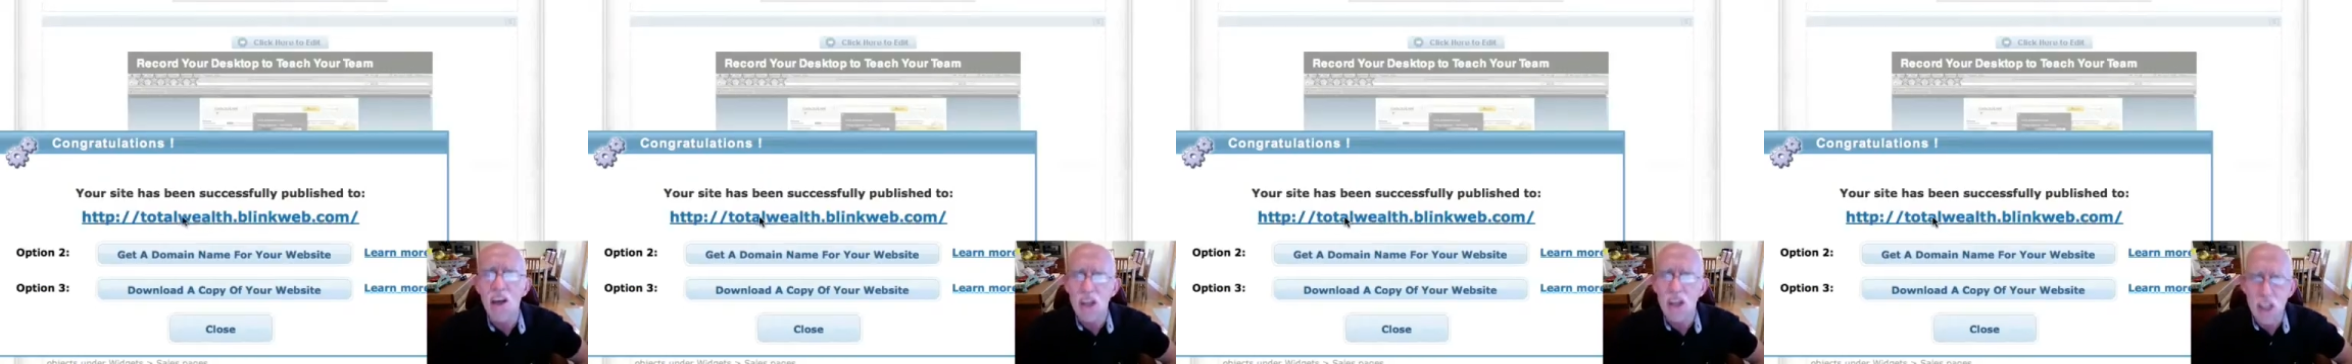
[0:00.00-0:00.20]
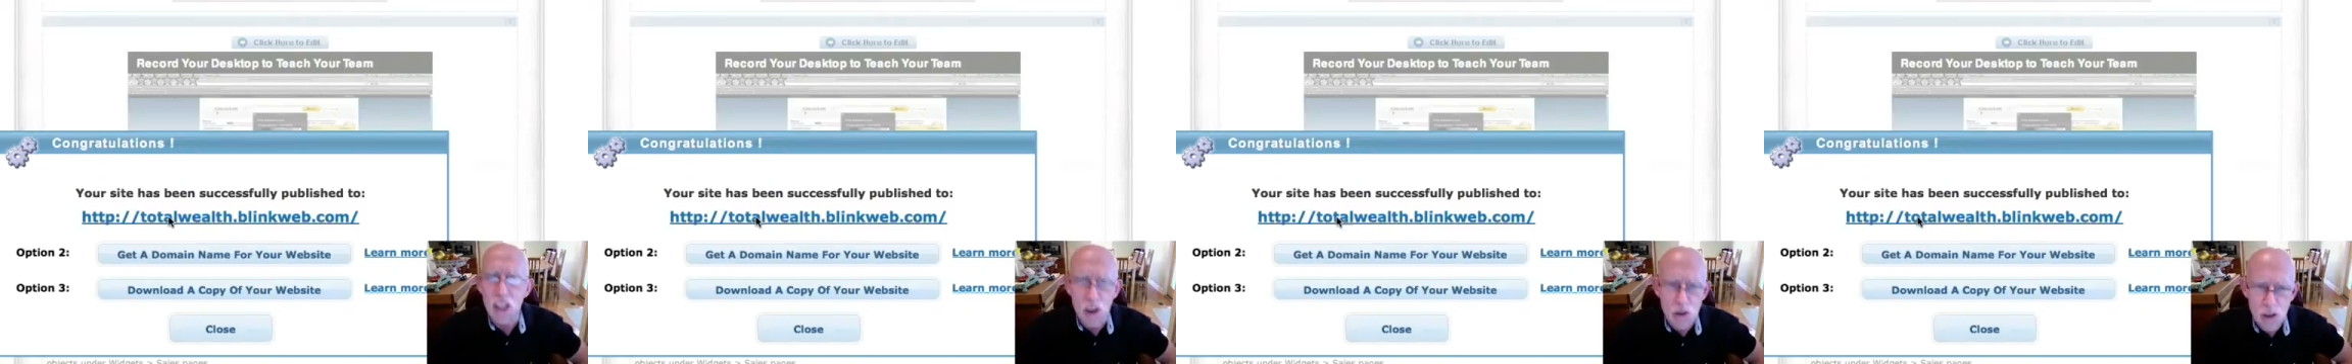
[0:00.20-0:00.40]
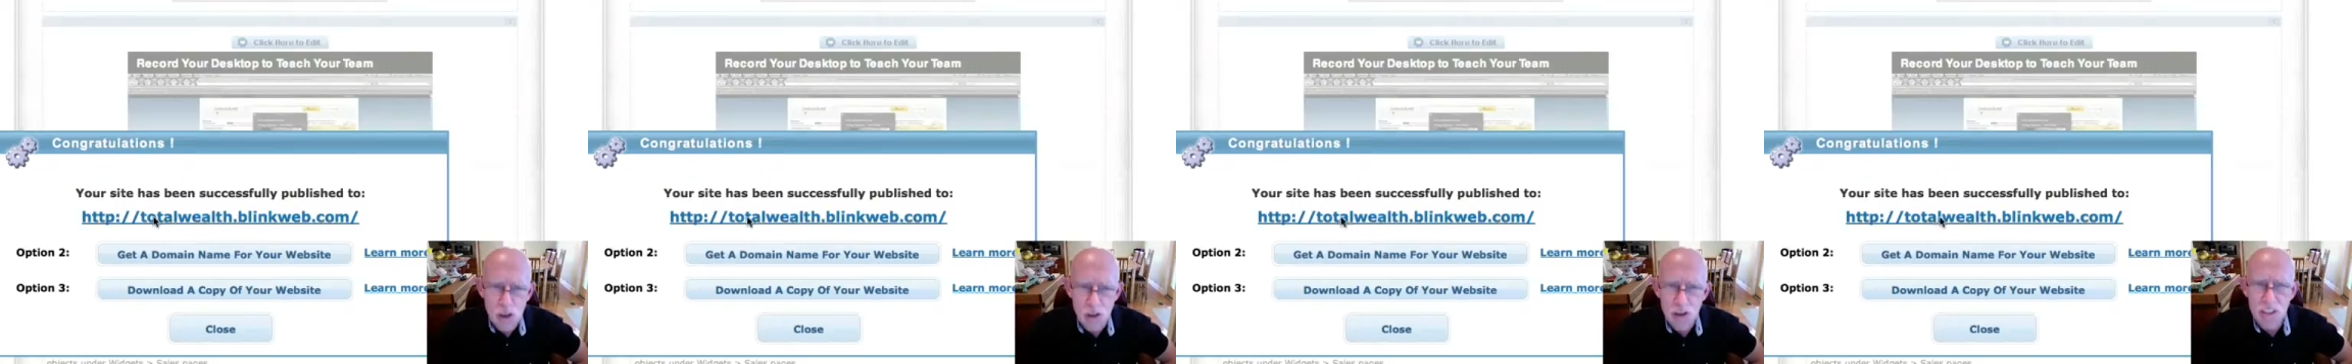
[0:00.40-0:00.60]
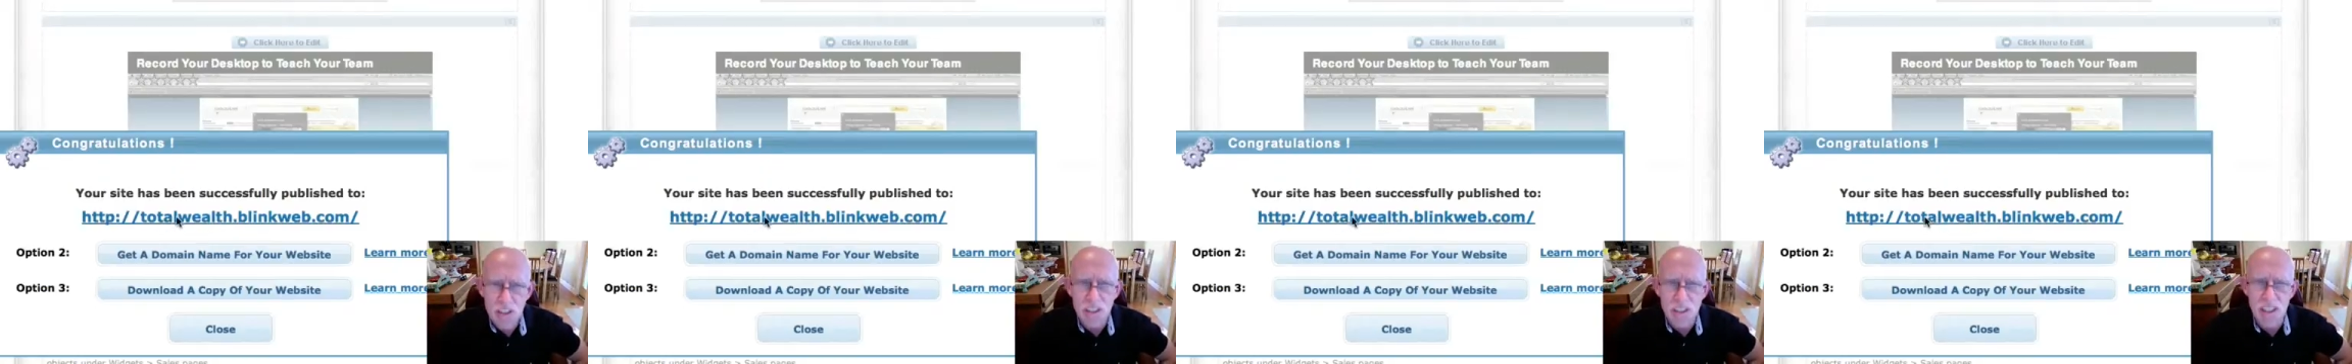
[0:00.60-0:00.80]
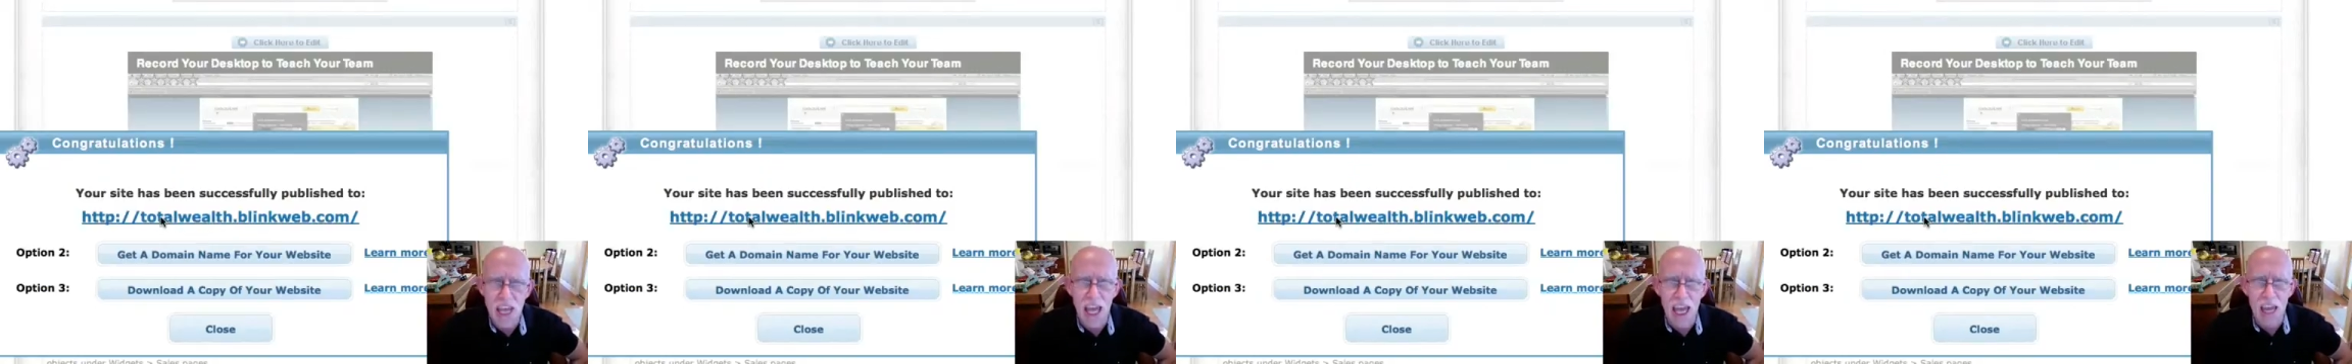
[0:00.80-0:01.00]
You do the
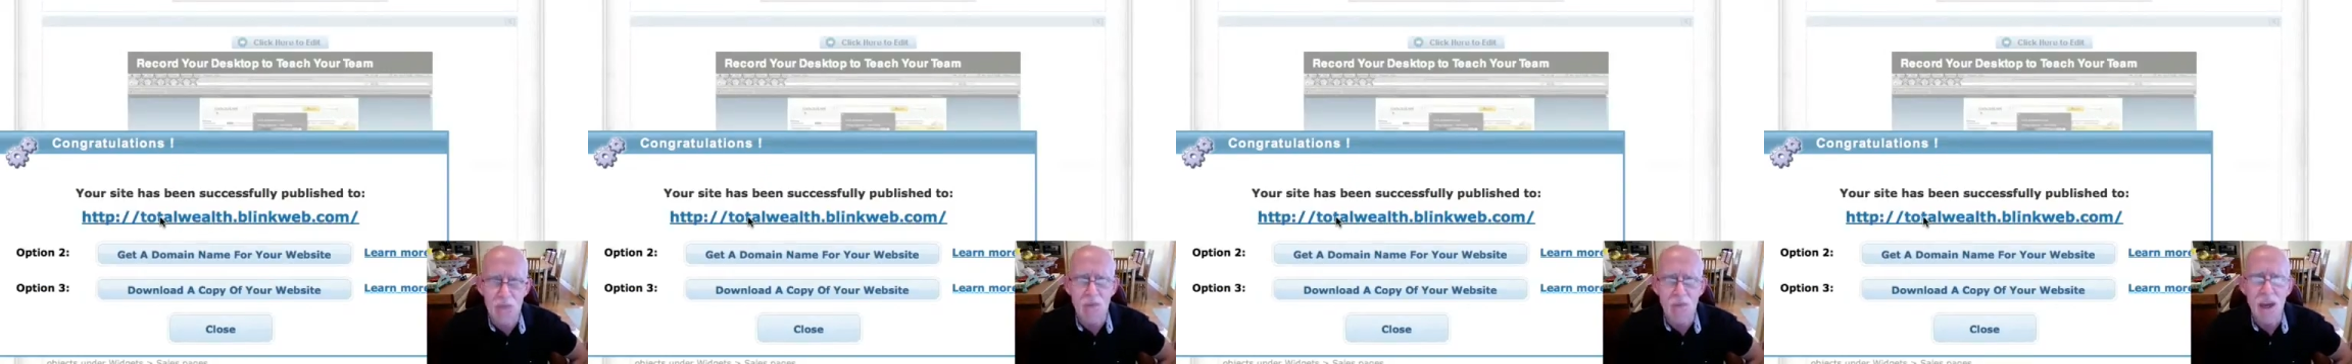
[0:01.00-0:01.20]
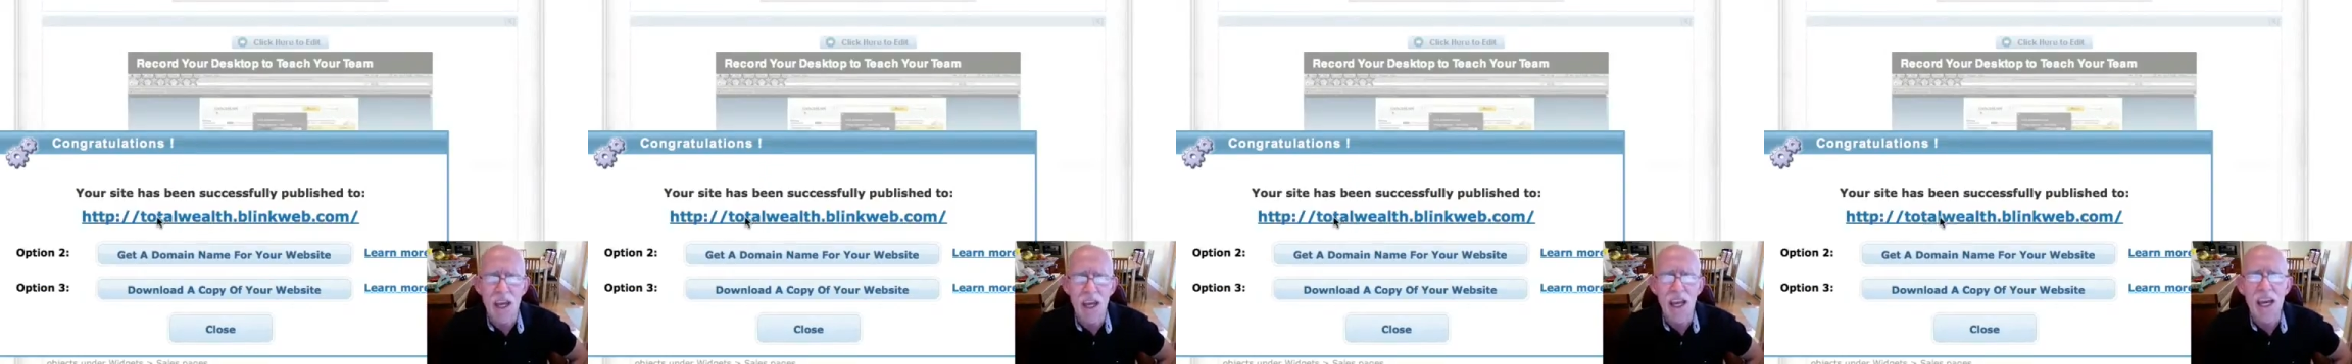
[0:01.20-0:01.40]
same,